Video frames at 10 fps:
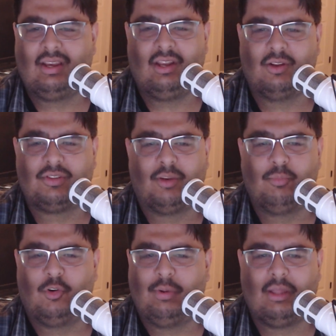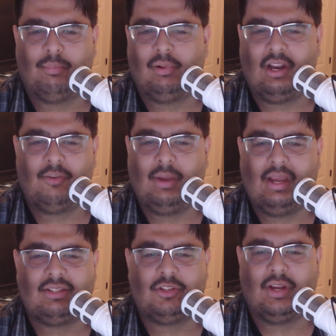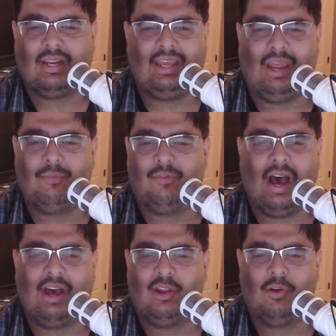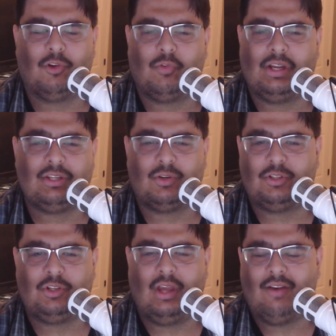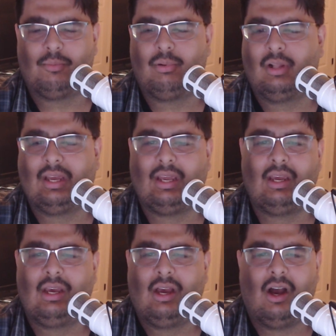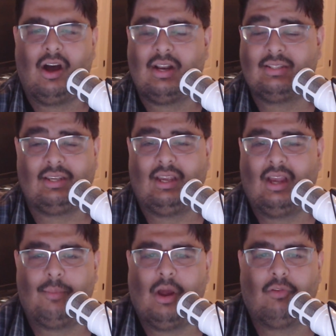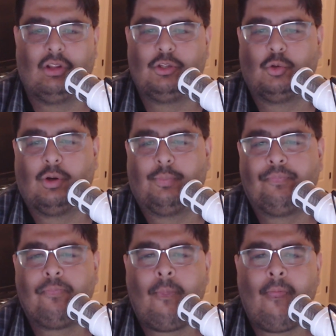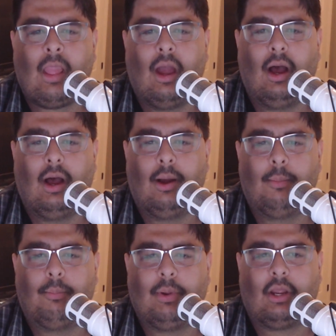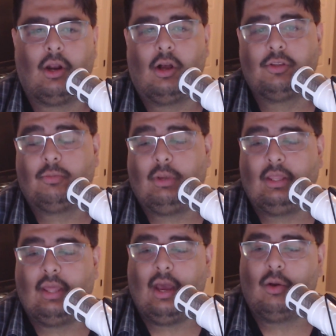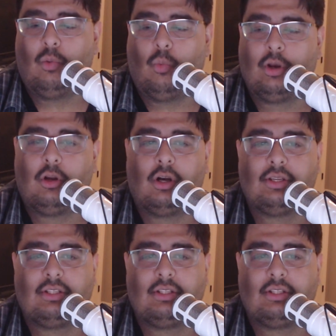some move by the player base to try to keep value of the resources you have in play. Honestly, I'm not really sure. But it could also be that one cost